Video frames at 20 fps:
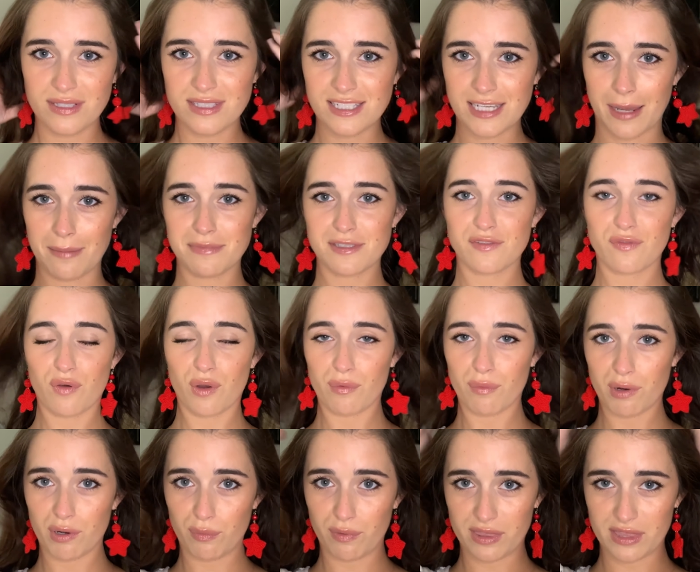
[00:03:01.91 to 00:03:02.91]
steps
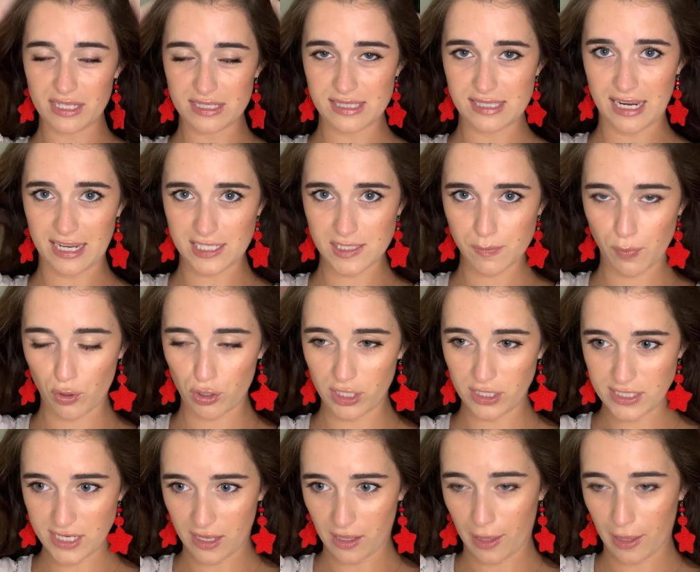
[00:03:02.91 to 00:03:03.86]
forward with this next ponytail.